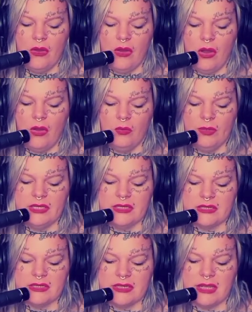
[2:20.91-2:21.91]
All
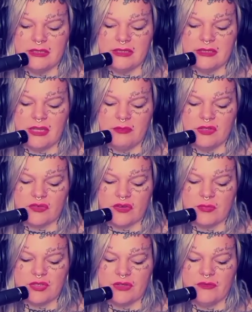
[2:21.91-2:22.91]
witnesses had the same
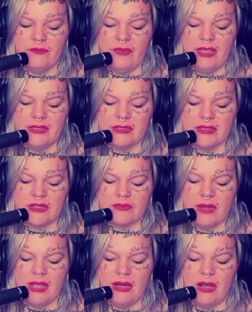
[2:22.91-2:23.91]
description: faceless,
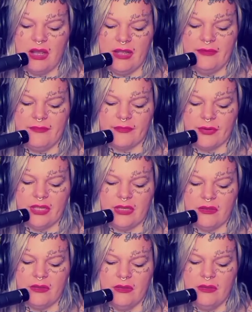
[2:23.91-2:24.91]
red-eyed
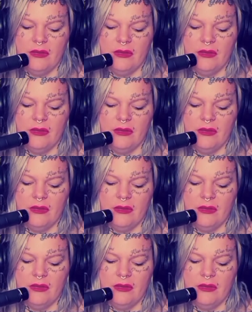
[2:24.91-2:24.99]
freak